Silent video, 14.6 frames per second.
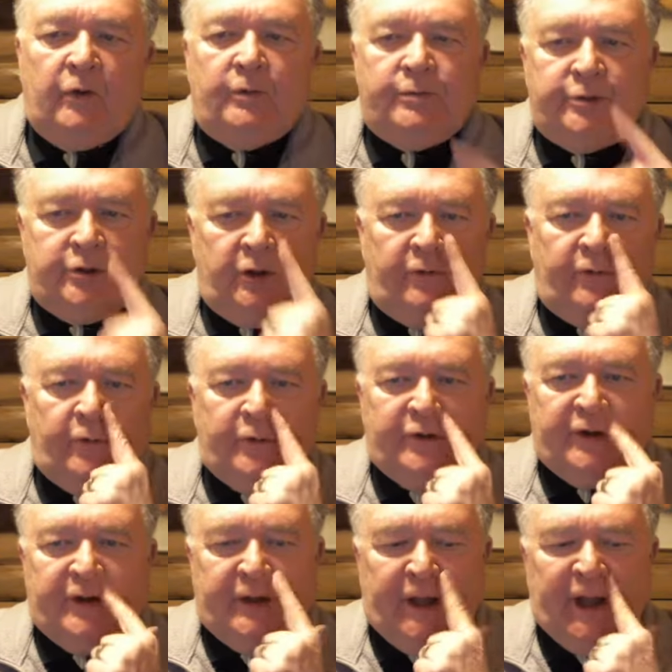So for
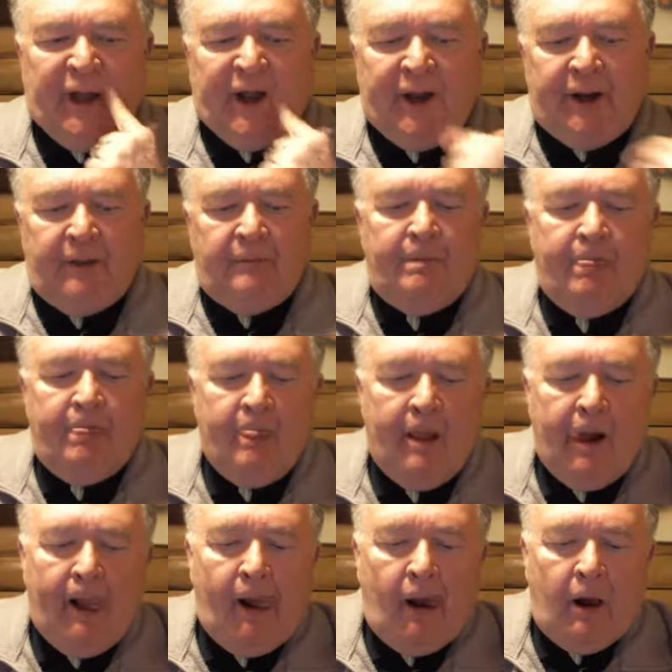today,
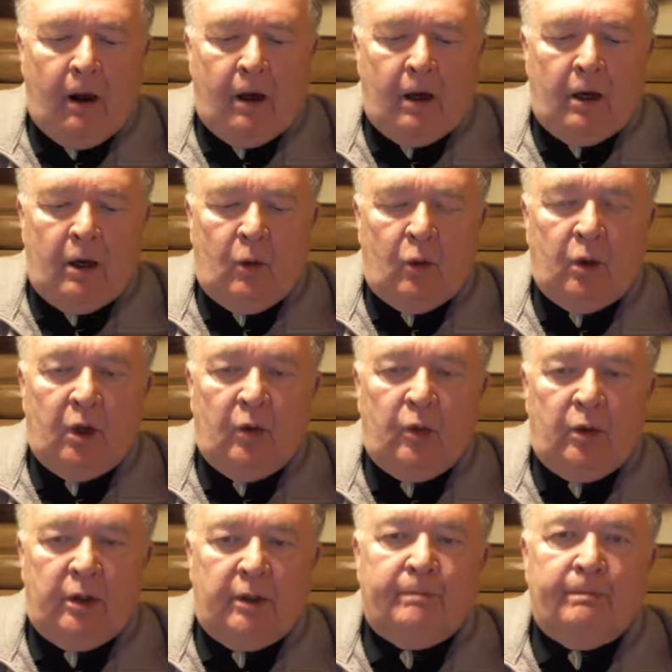what I
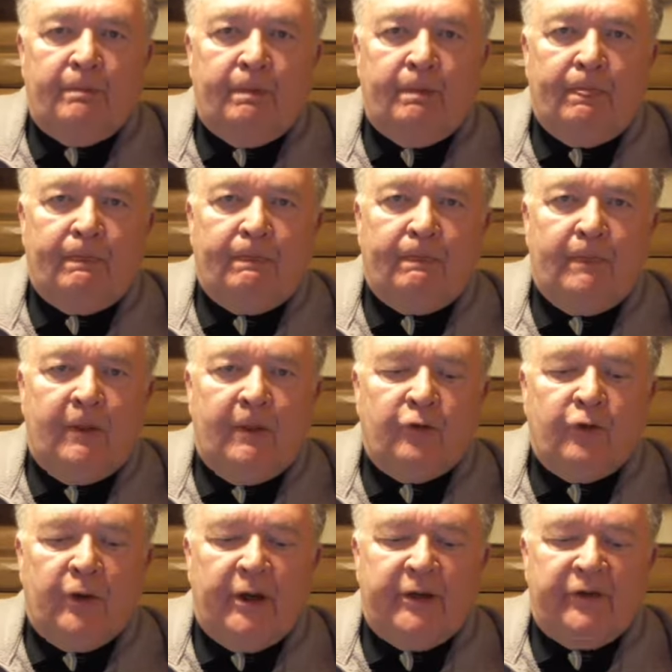want to
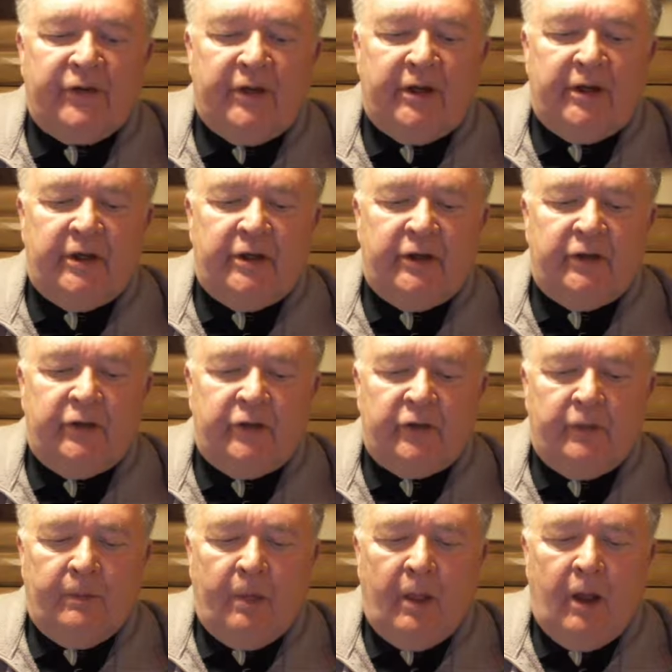address is
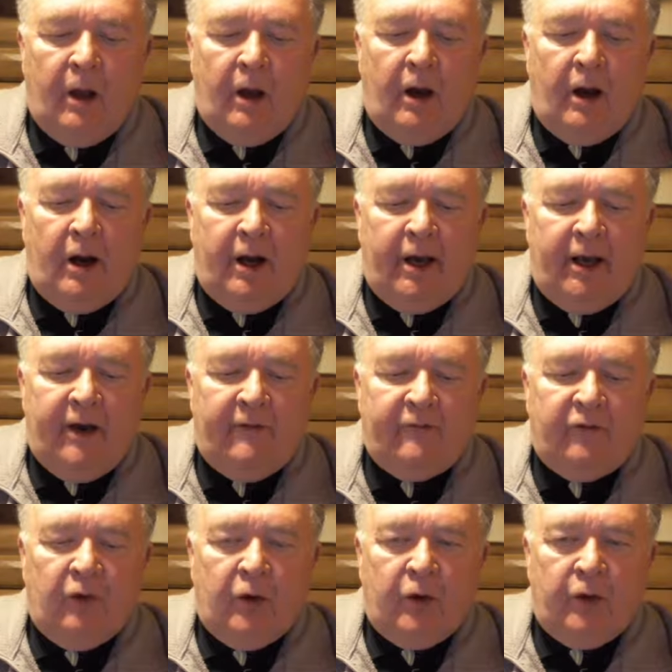I have
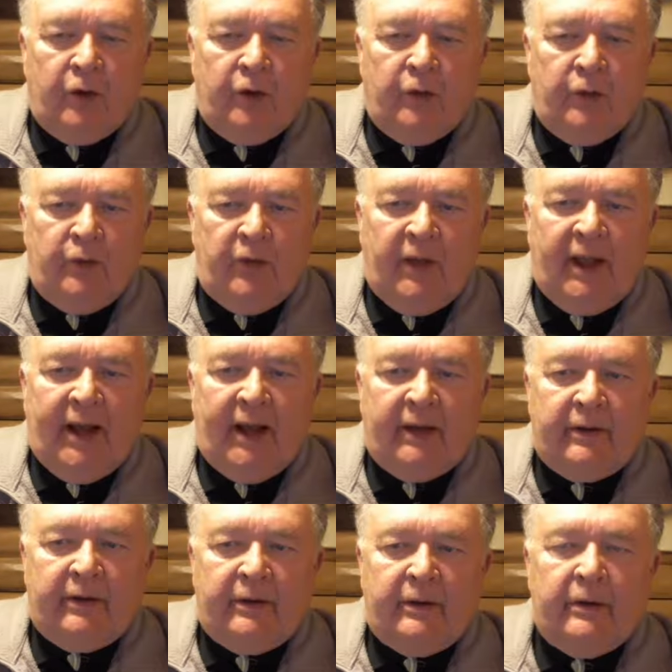learned that
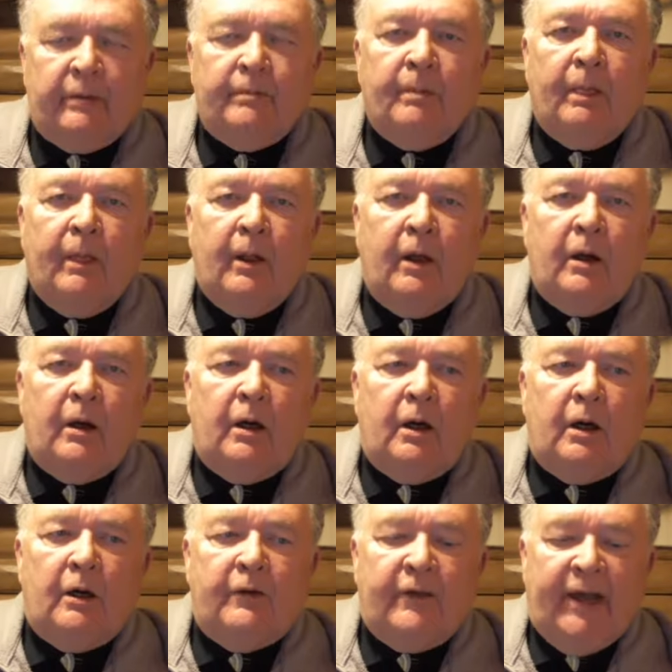
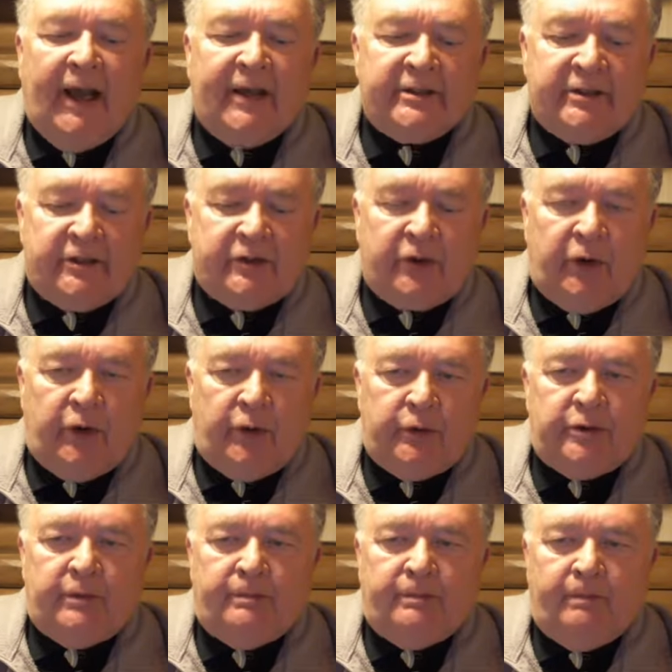the access
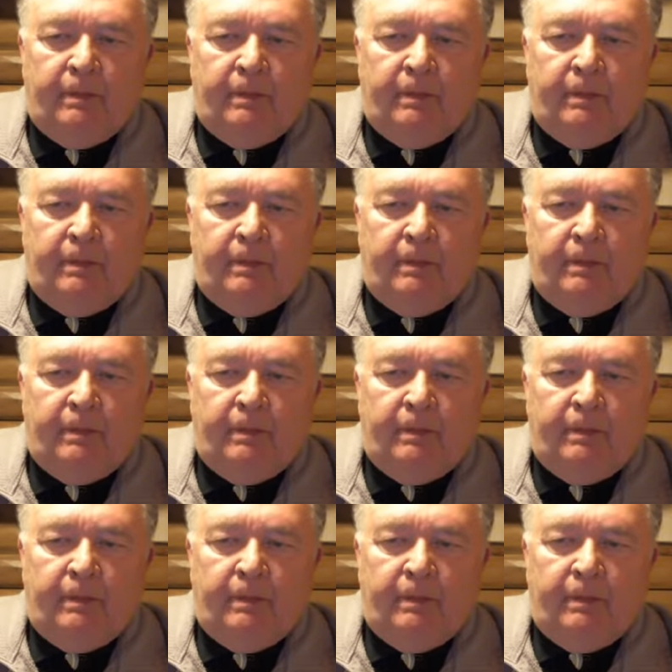codes